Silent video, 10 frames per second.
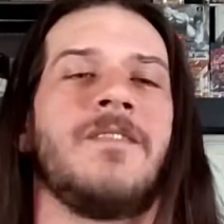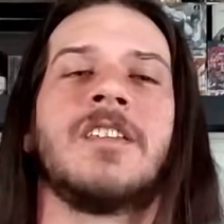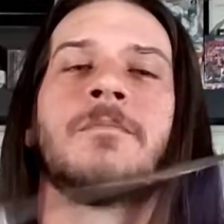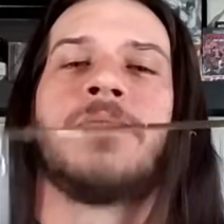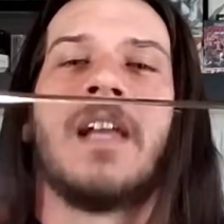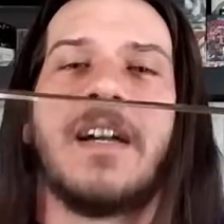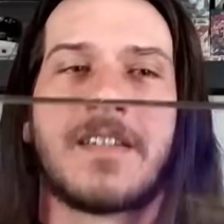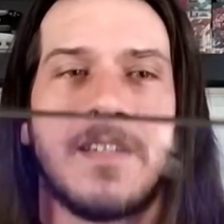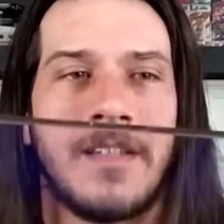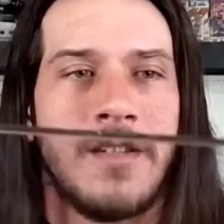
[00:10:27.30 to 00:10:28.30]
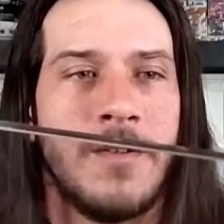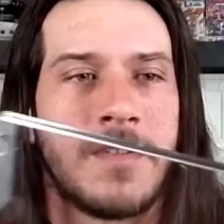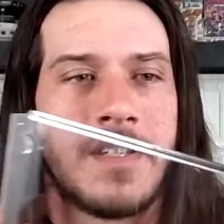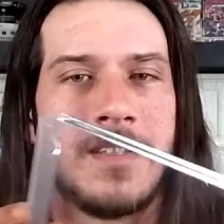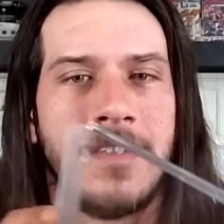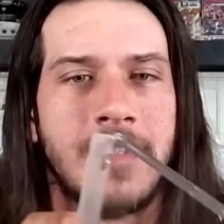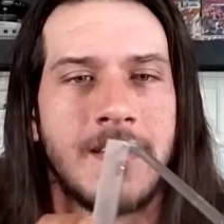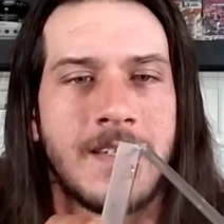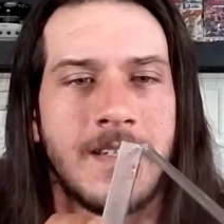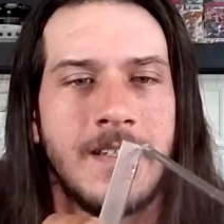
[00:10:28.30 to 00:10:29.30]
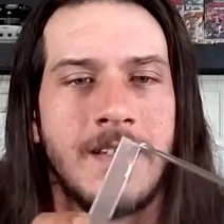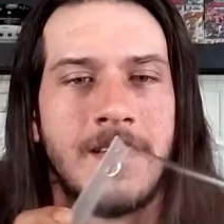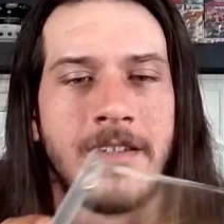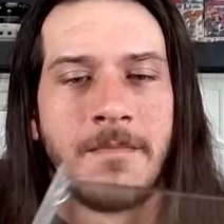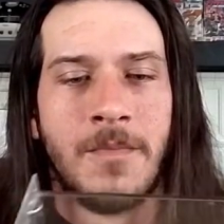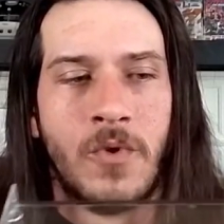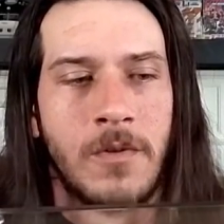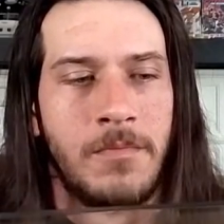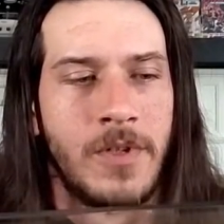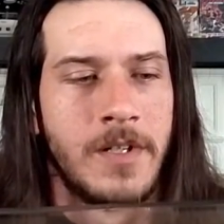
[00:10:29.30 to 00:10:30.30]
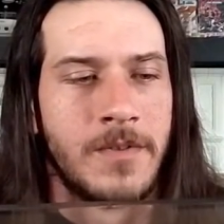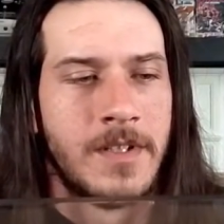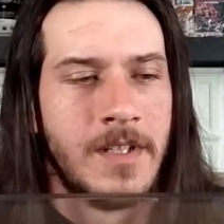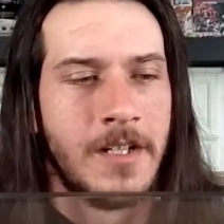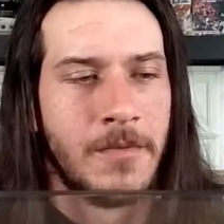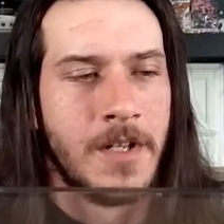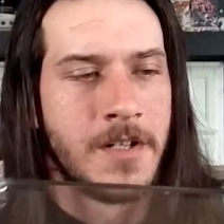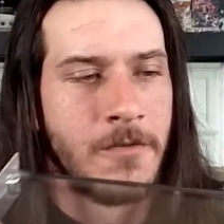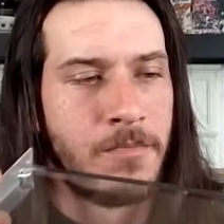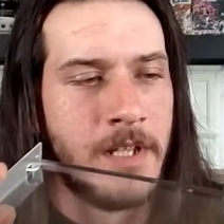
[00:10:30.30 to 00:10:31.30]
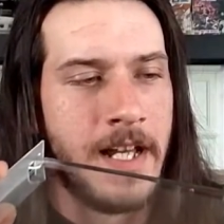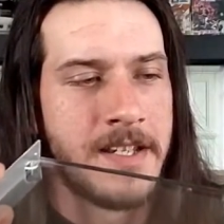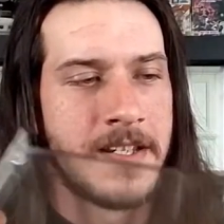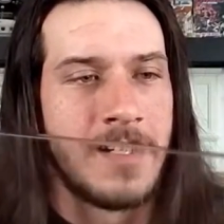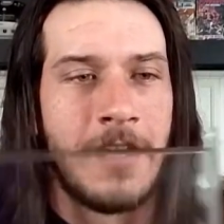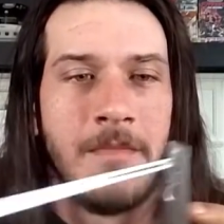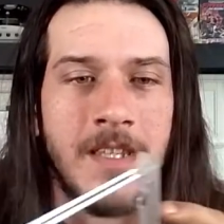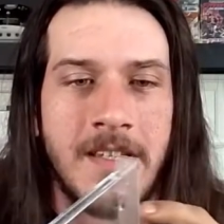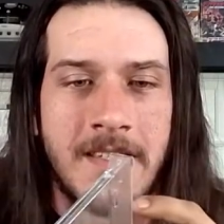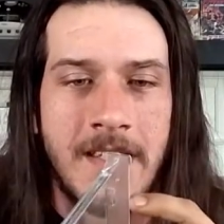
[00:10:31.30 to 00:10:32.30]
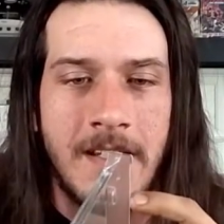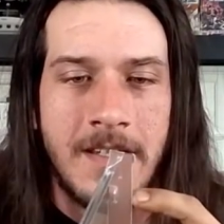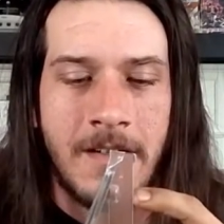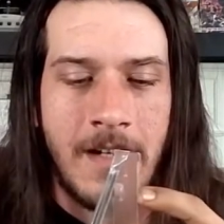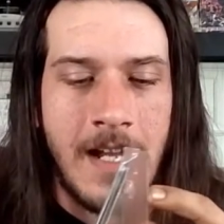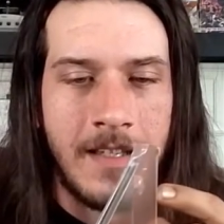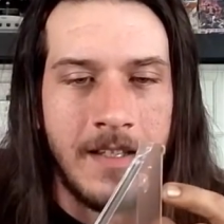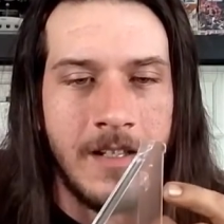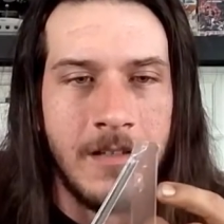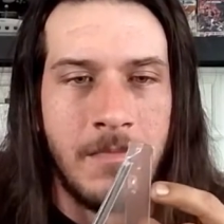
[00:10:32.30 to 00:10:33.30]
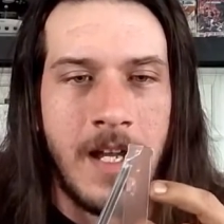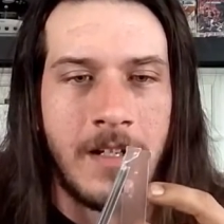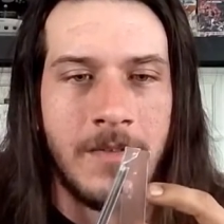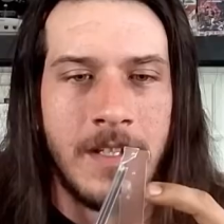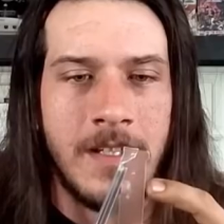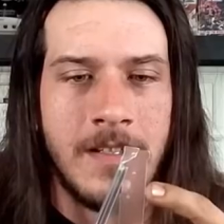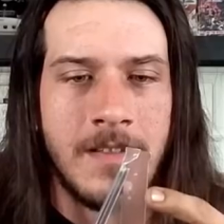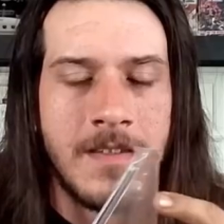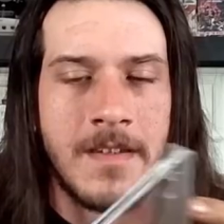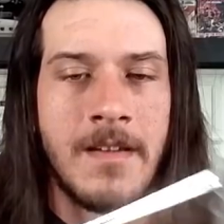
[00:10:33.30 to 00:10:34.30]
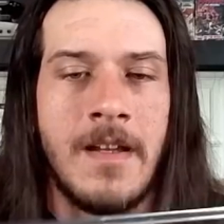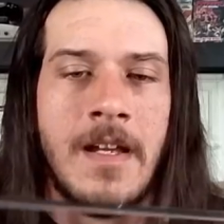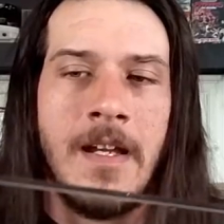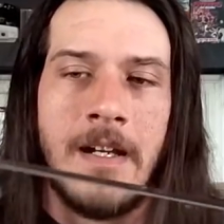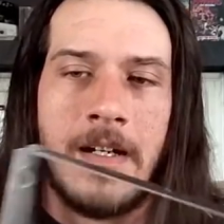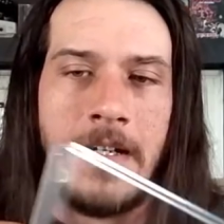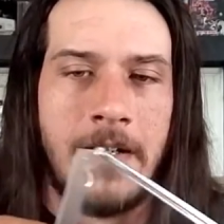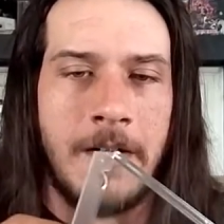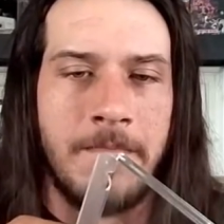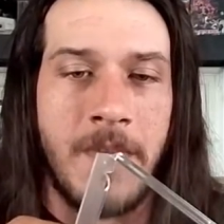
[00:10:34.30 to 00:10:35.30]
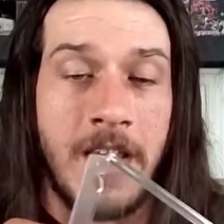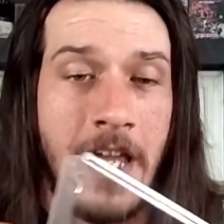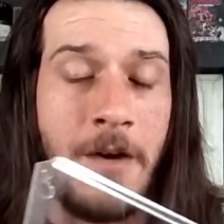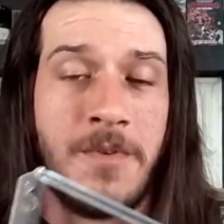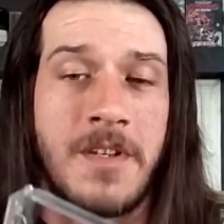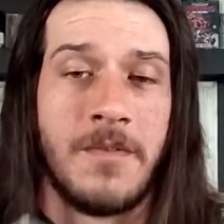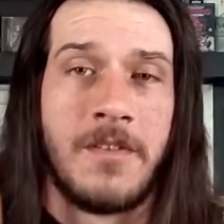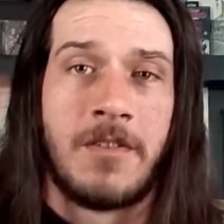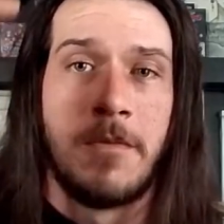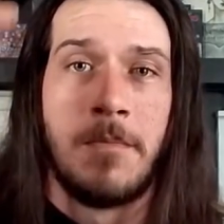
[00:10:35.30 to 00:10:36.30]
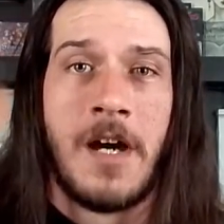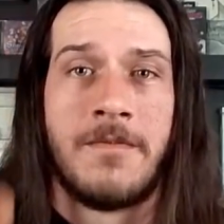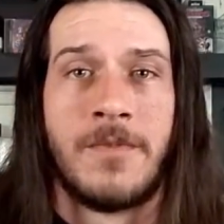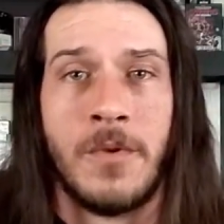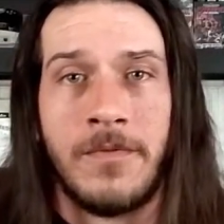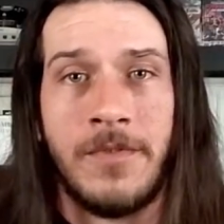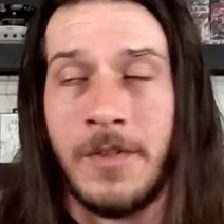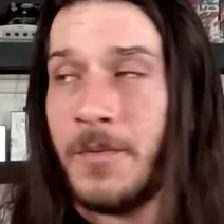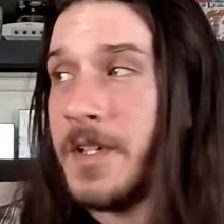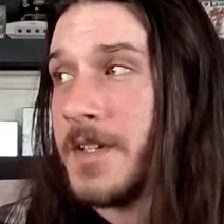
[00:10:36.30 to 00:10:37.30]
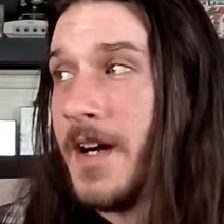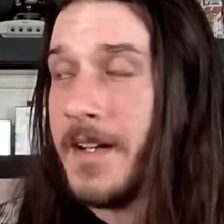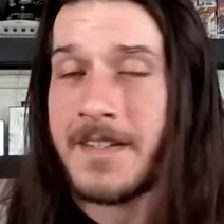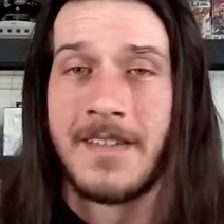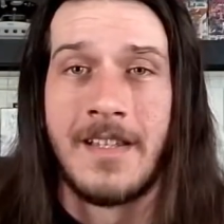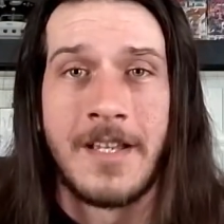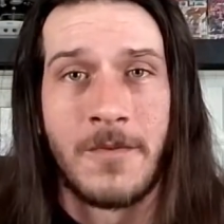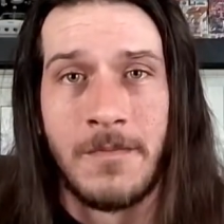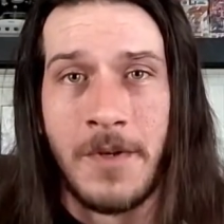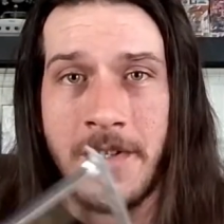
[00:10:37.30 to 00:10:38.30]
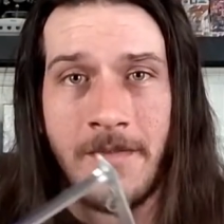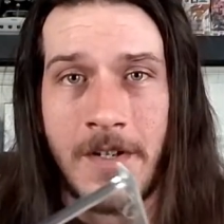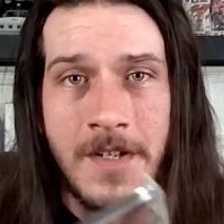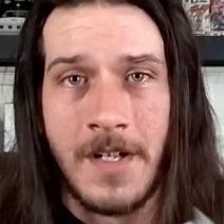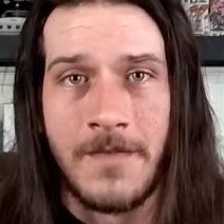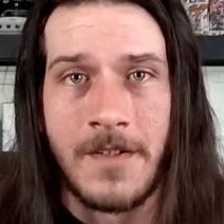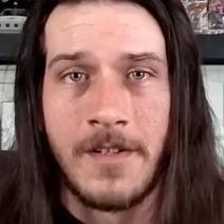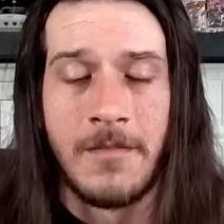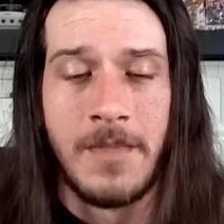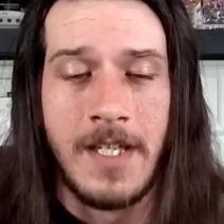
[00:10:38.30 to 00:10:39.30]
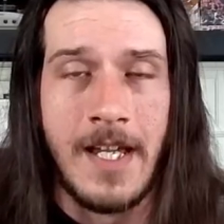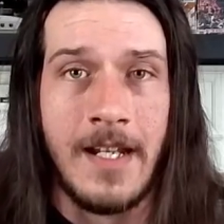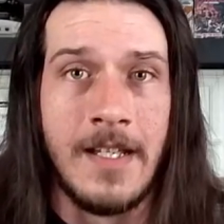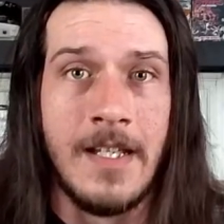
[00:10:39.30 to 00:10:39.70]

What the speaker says: that the plastic used in this is more brittle than the original plastic. I mean, this thing is cracked to hell and back on the ends. And that was only from about 4 foot, which honestly, that's where most of our shelves are going to be at.